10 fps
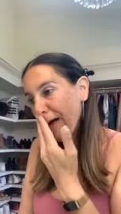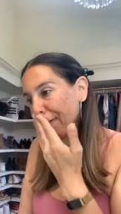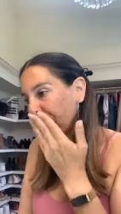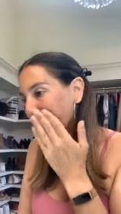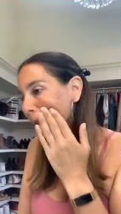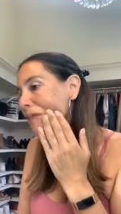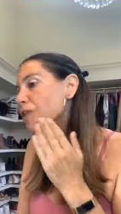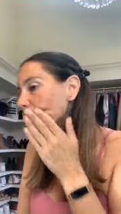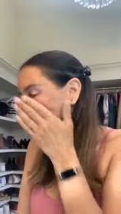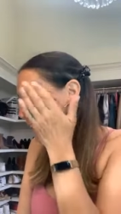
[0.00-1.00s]
have
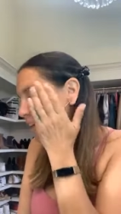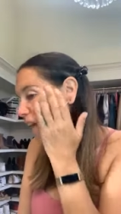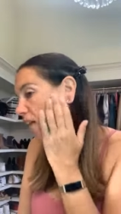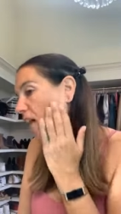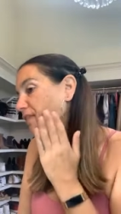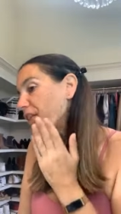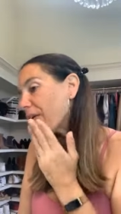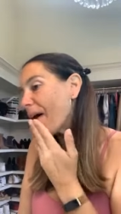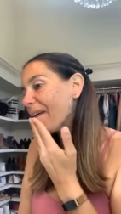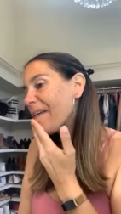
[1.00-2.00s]
grandchildren and I'll have to
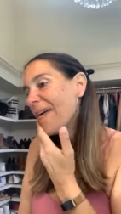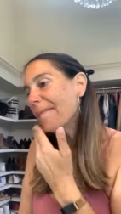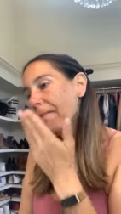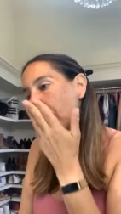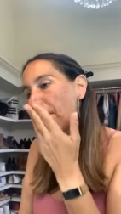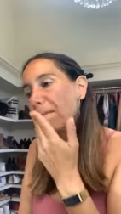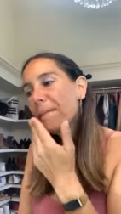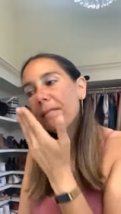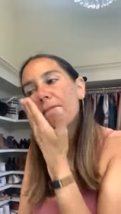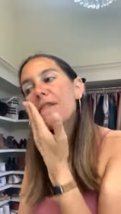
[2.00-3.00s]
talk to him.
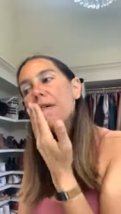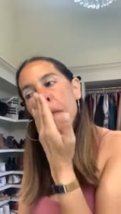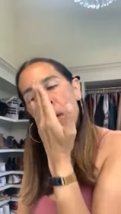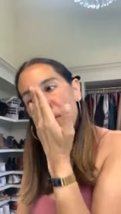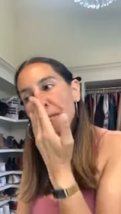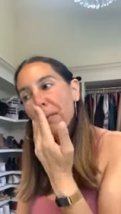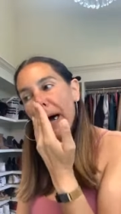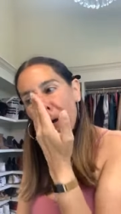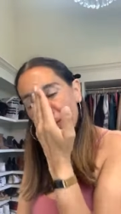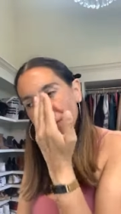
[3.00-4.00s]

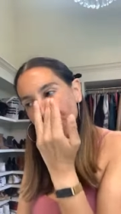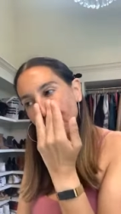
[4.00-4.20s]
But